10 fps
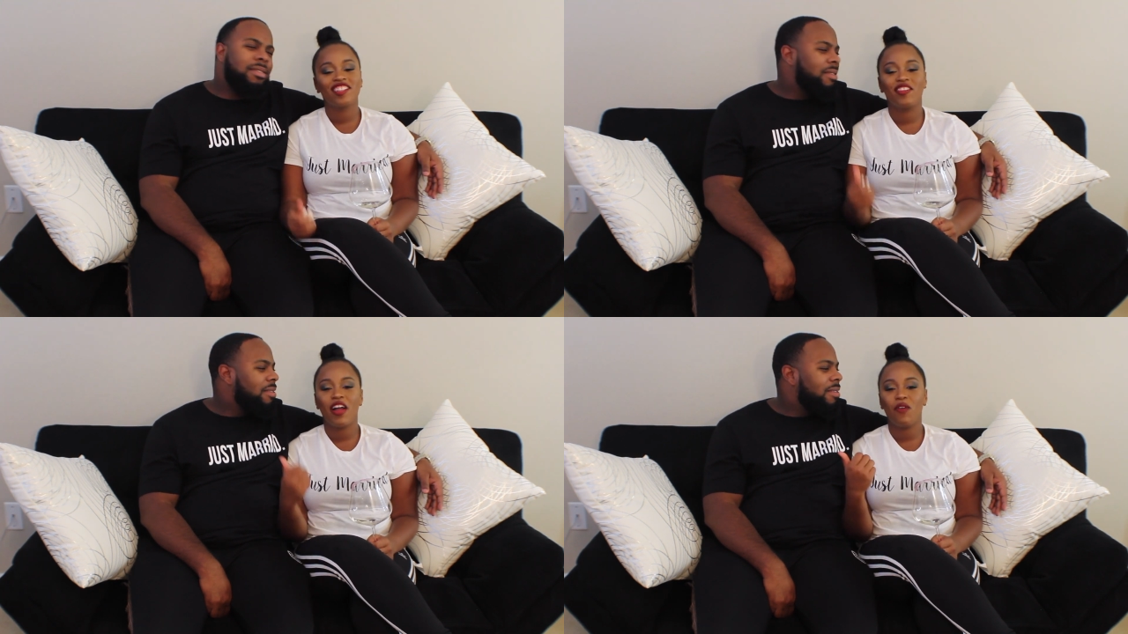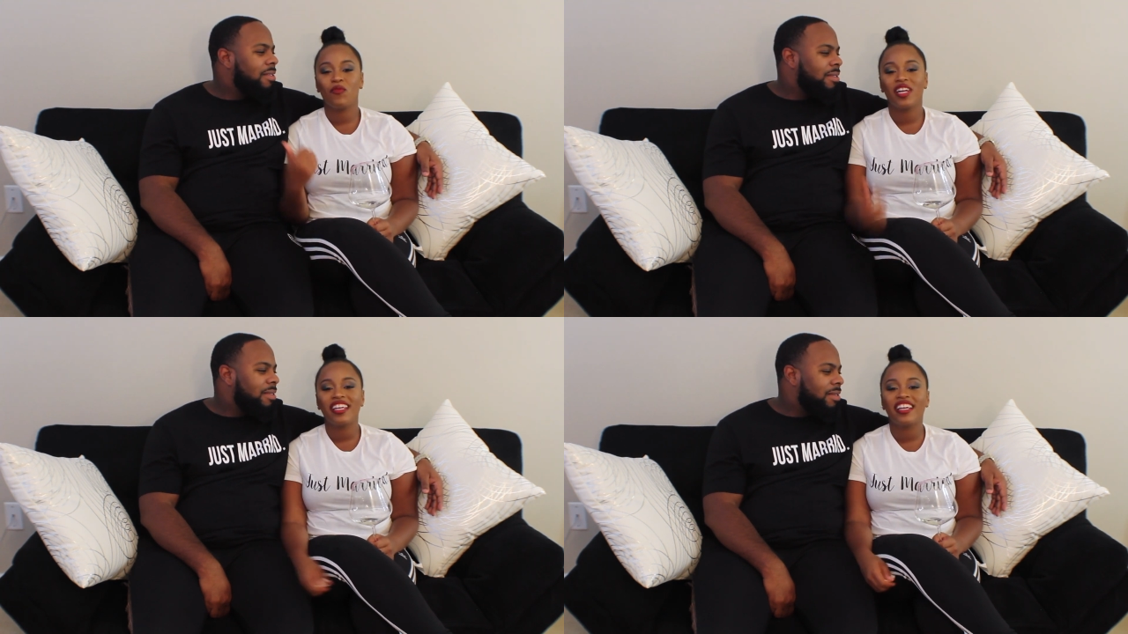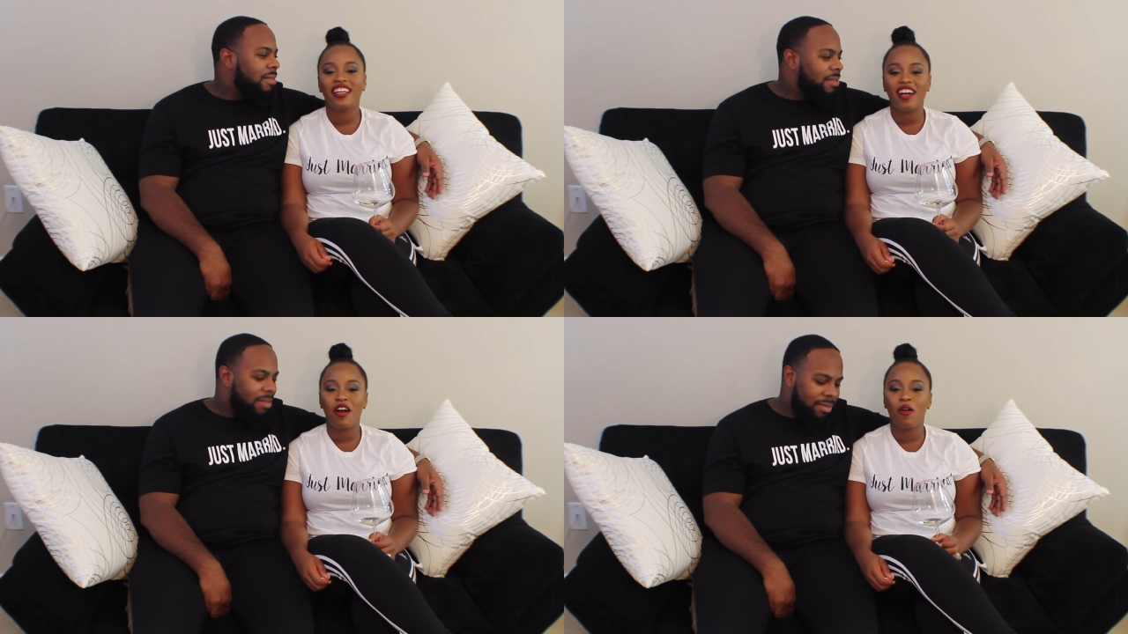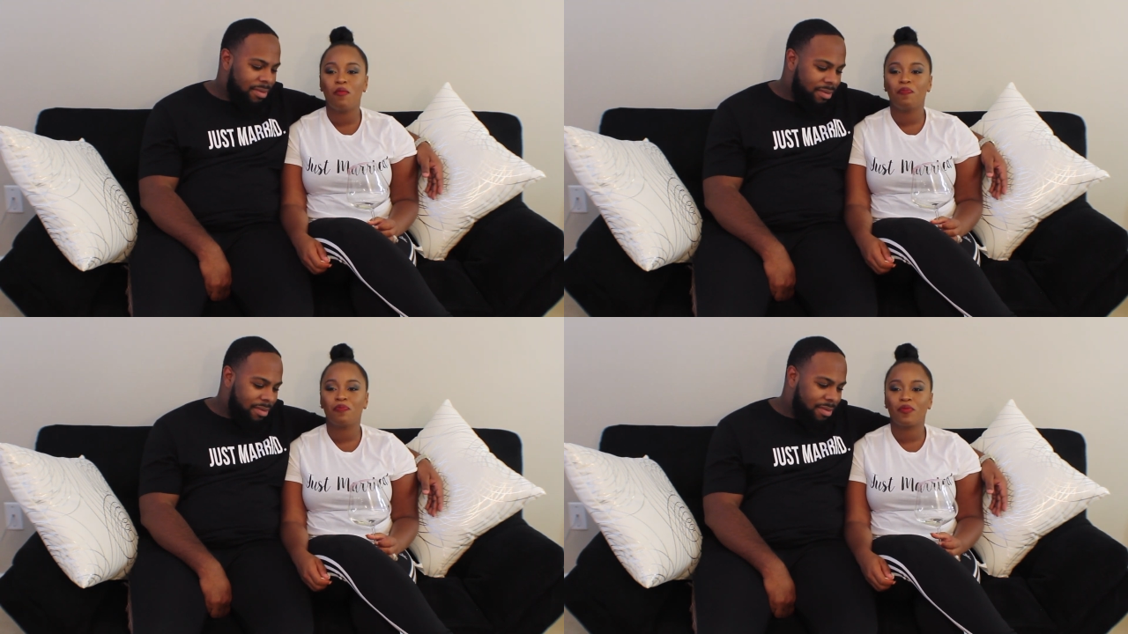Speaker 1: so Henry and
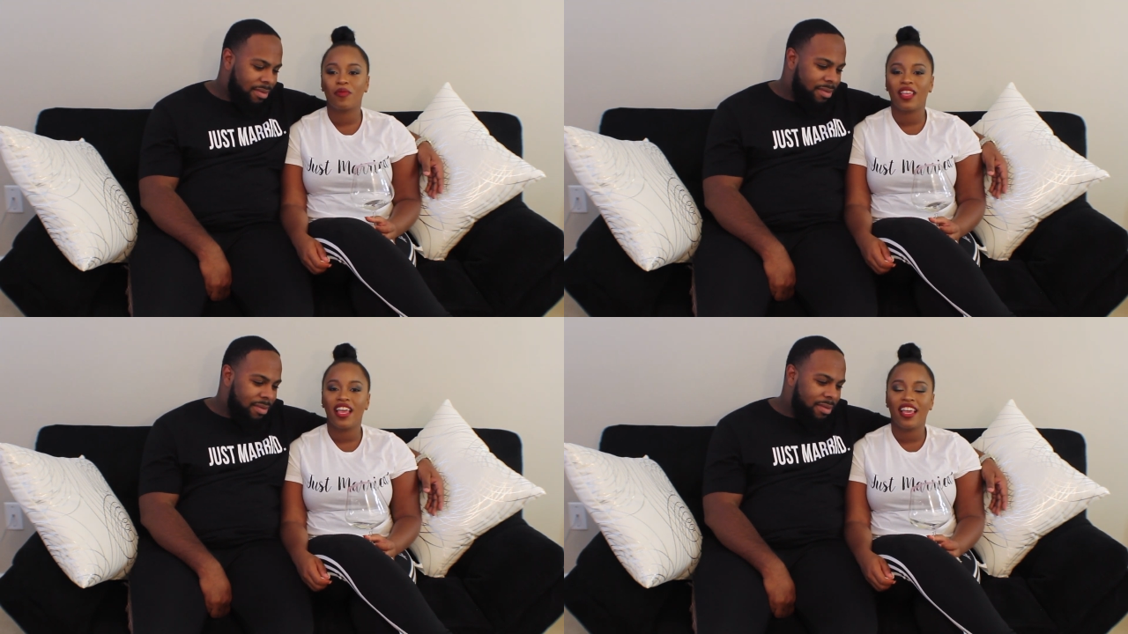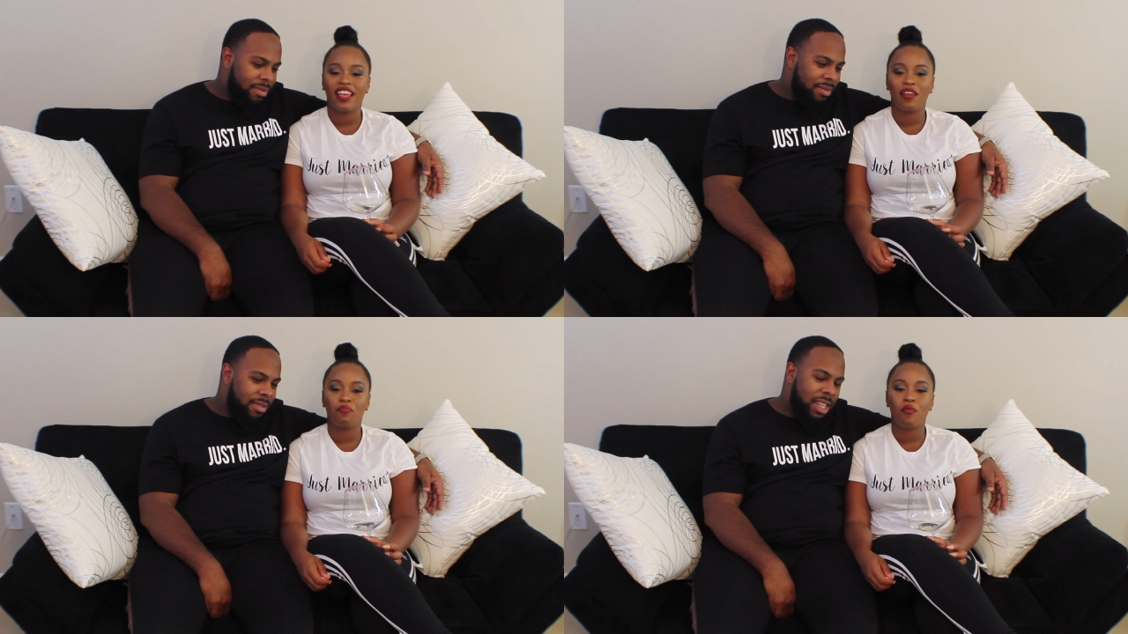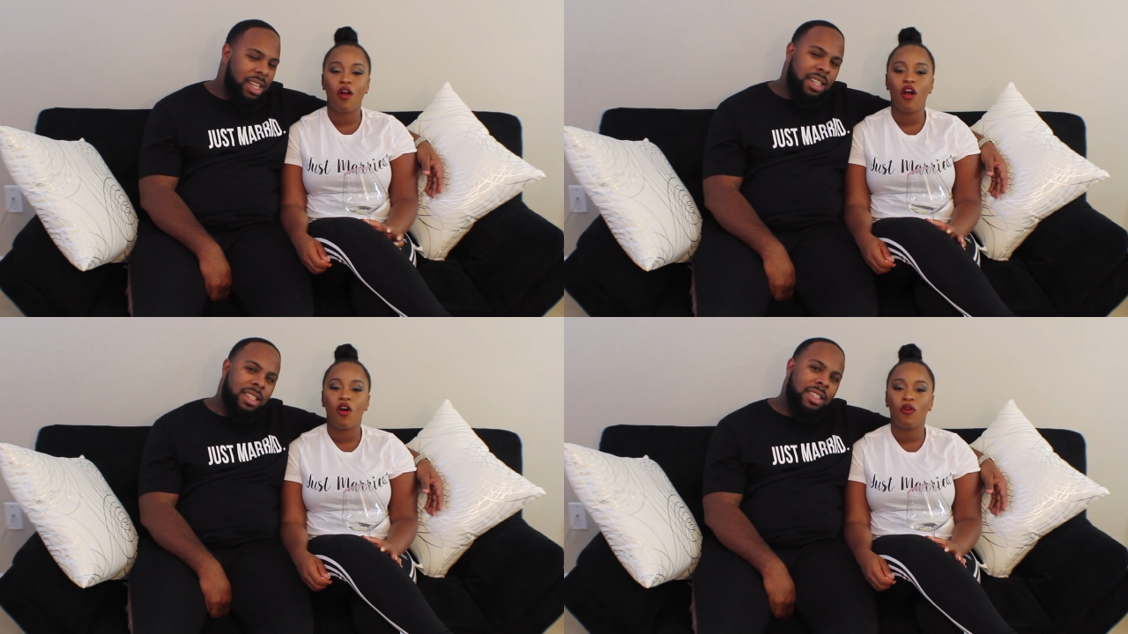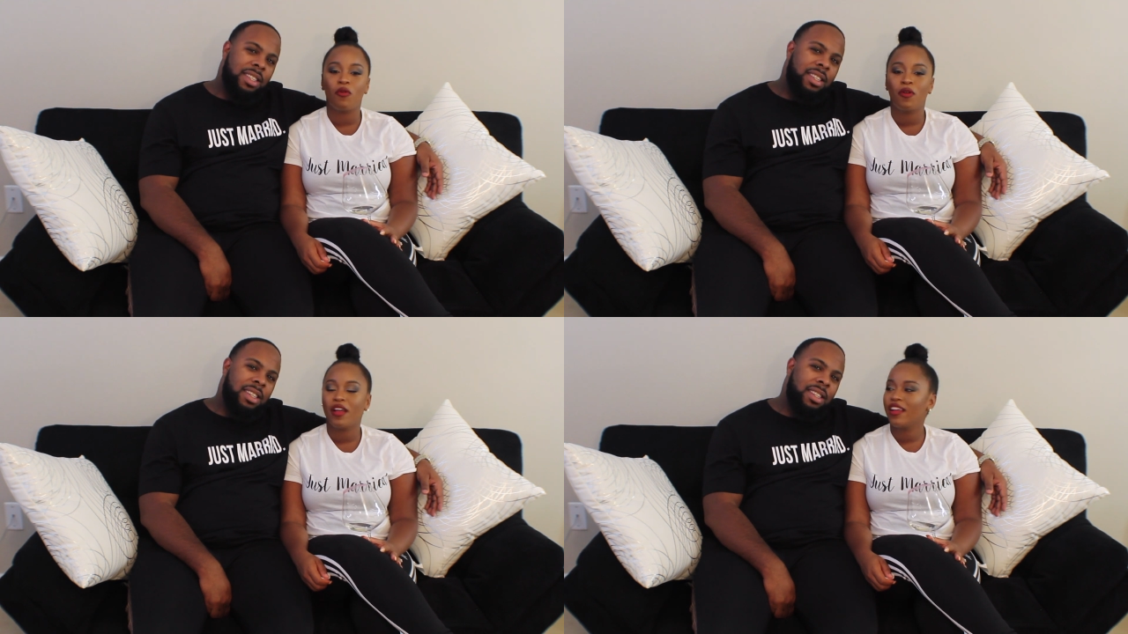um and bro.
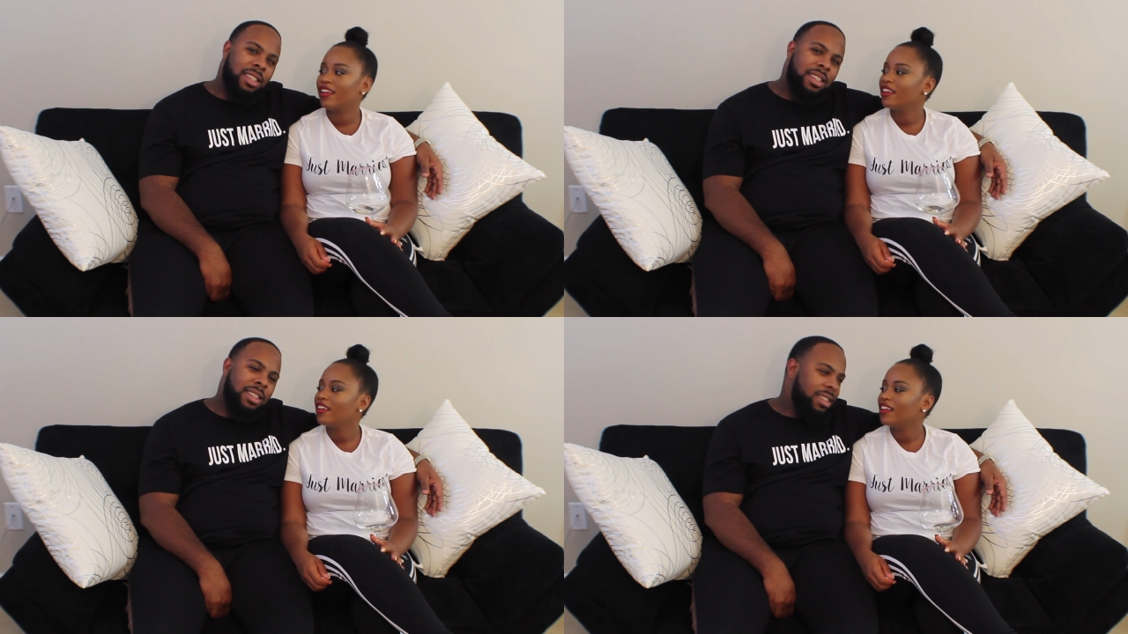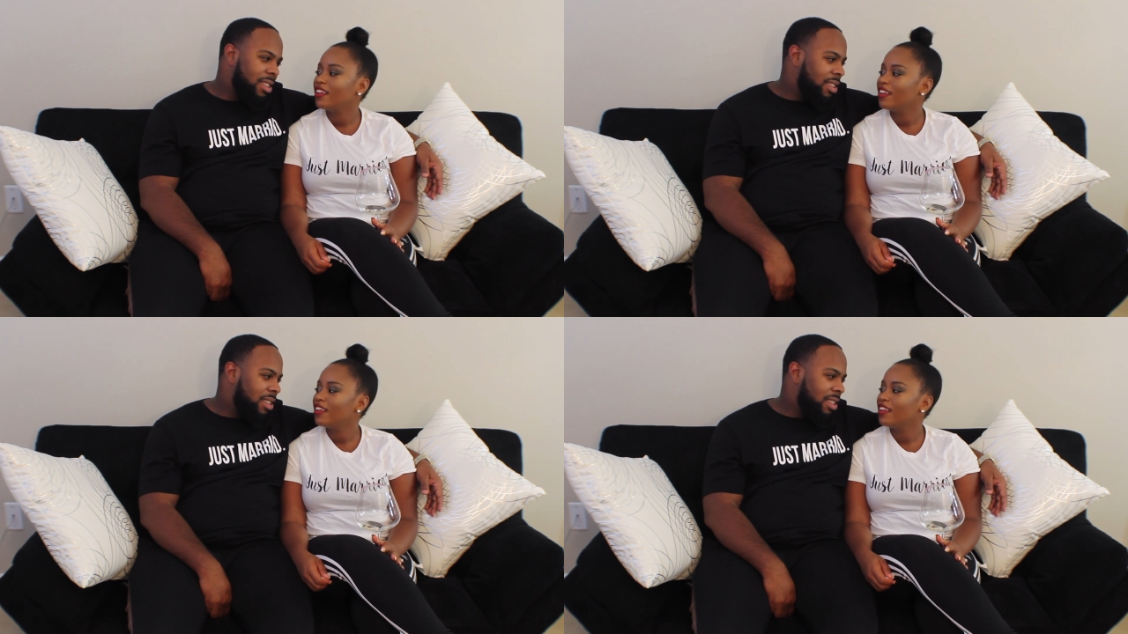Cause, cause.